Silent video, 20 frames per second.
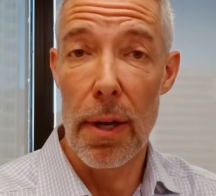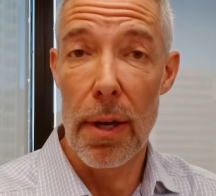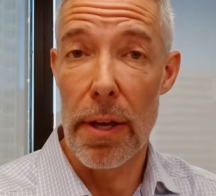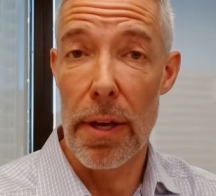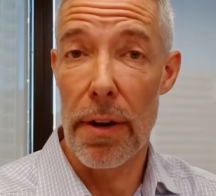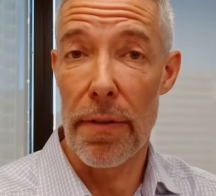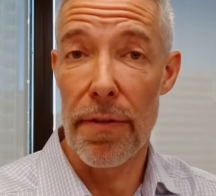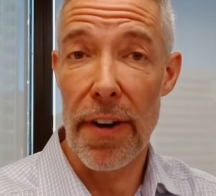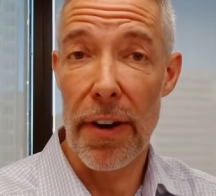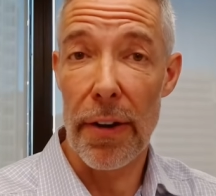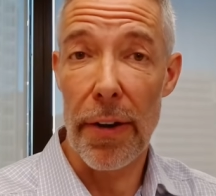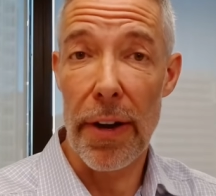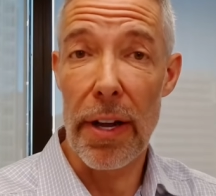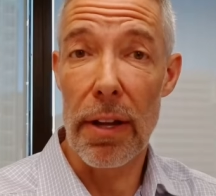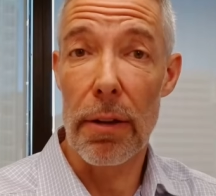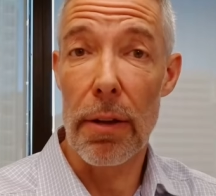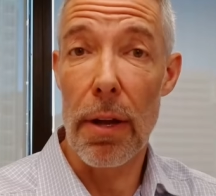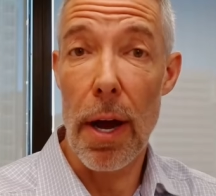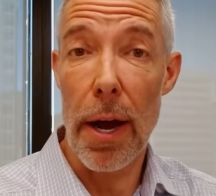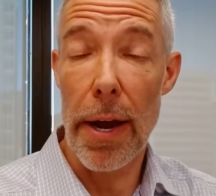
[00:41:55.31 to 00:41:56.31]
They're very
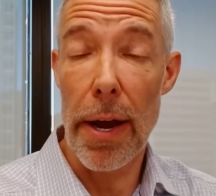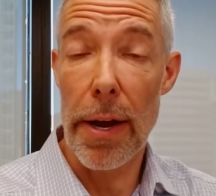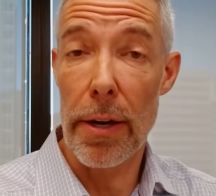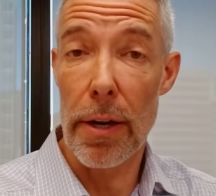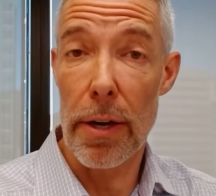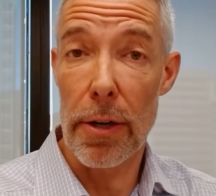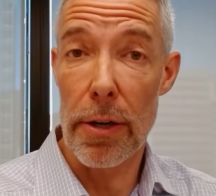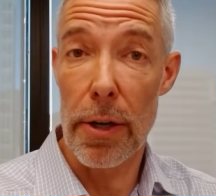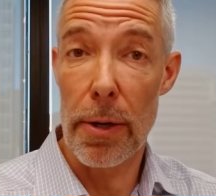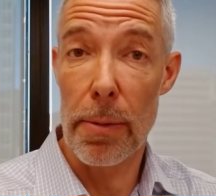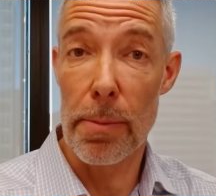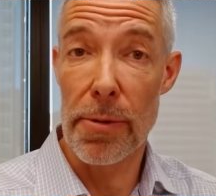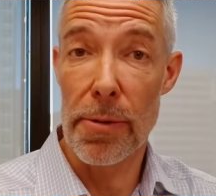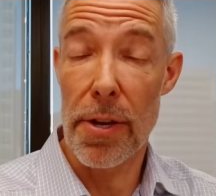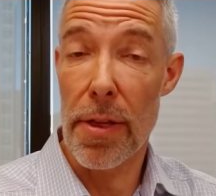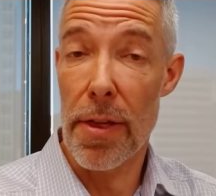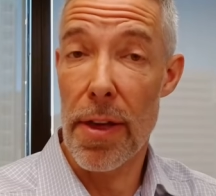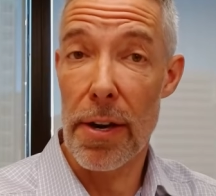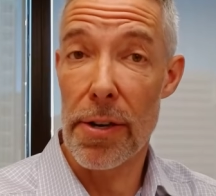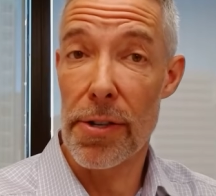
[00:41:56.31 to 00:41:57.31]
aligned in terms
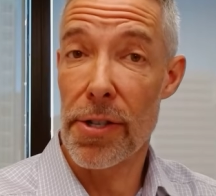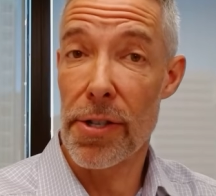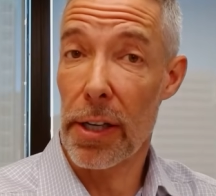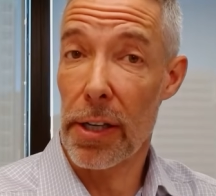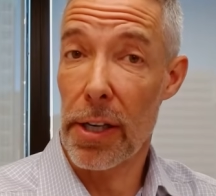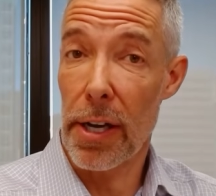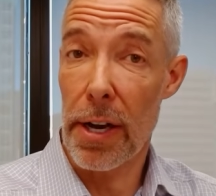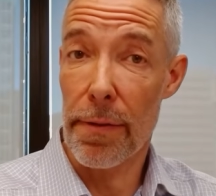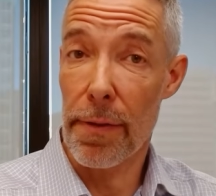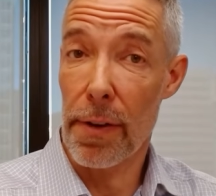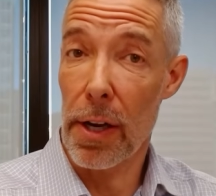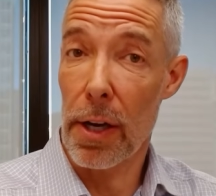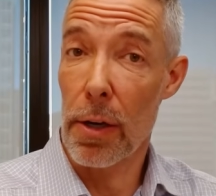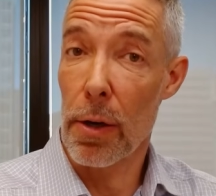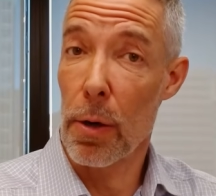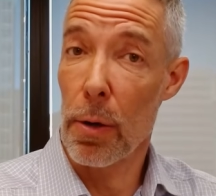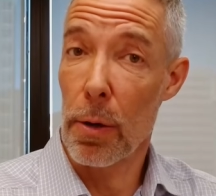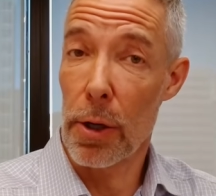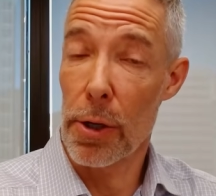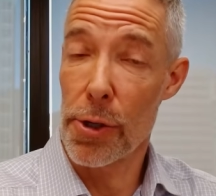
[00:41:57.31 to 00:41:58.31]
of their significant
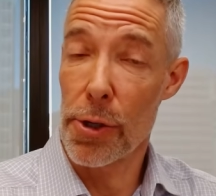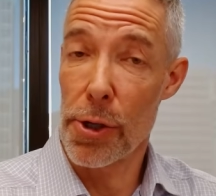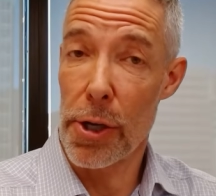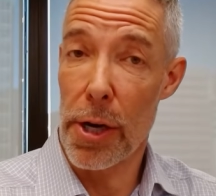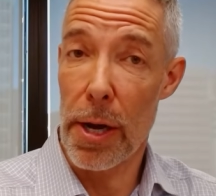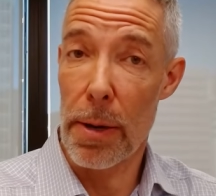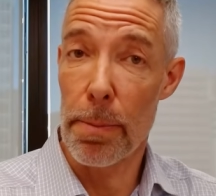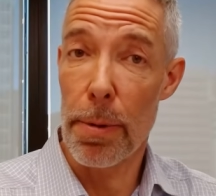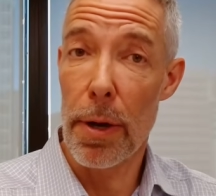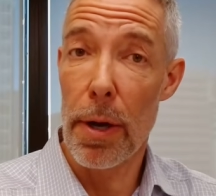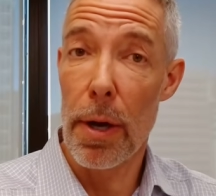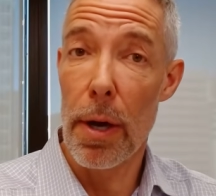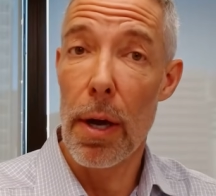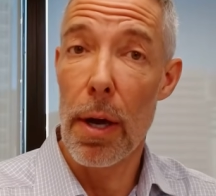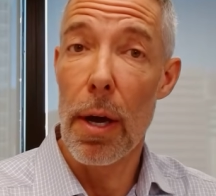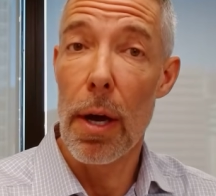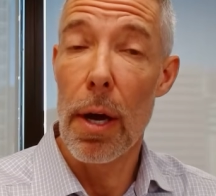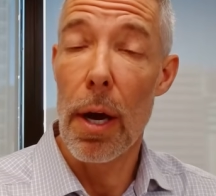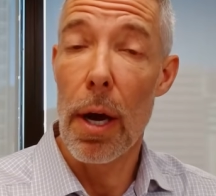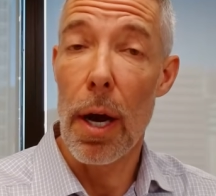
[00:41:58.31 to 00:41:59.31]
ownership
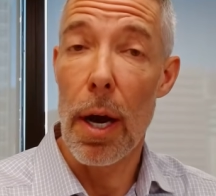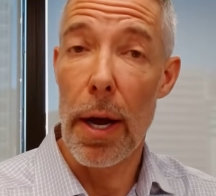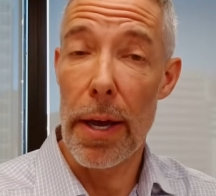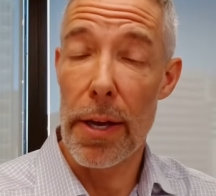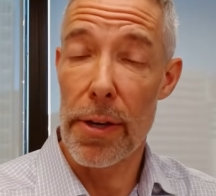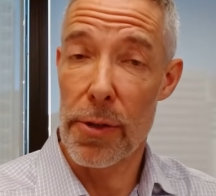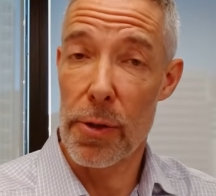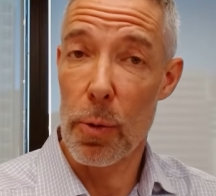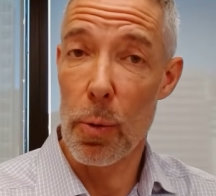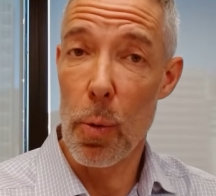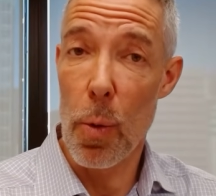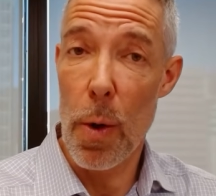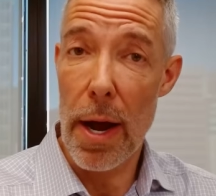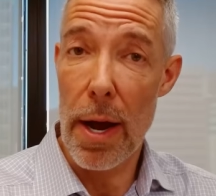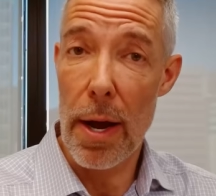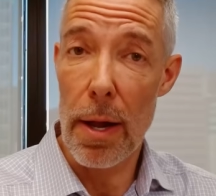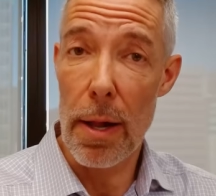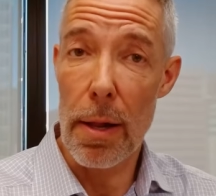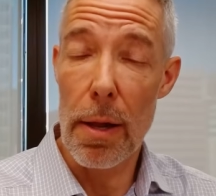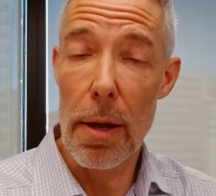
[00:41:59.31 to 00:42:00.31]
as
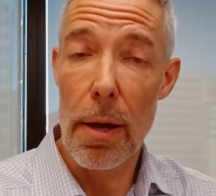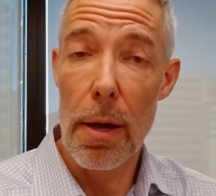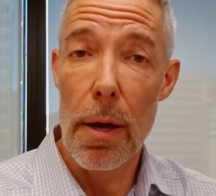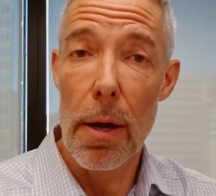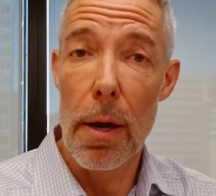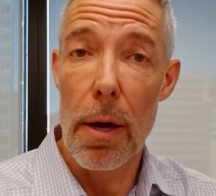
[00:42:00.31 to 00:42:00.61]
well.